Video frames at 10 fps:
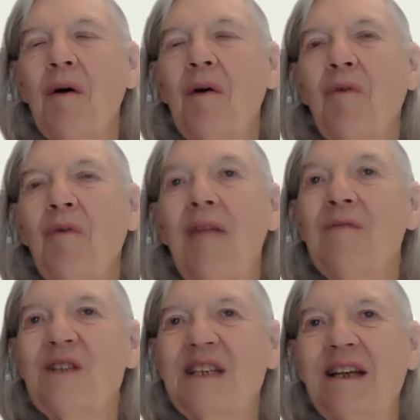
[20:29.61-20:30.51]
If they
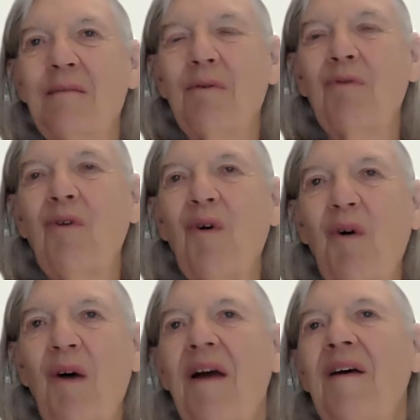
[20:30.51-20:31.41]
haven't seen it
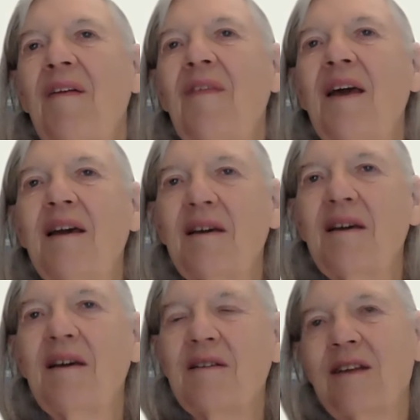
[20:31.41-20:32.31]
before, we